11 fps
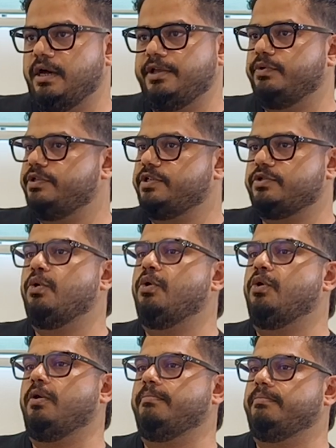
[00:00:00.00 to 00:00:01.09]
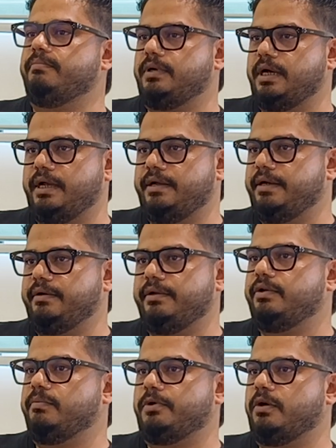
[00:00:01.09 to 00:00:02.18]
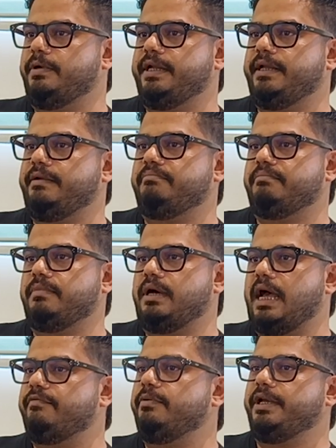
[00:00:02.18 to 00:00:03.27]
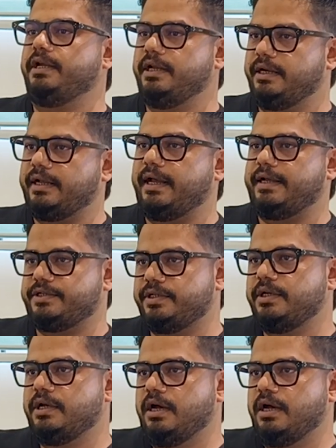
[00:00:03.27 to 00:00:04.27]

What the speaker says: You would just go home and probably have a meal and crash.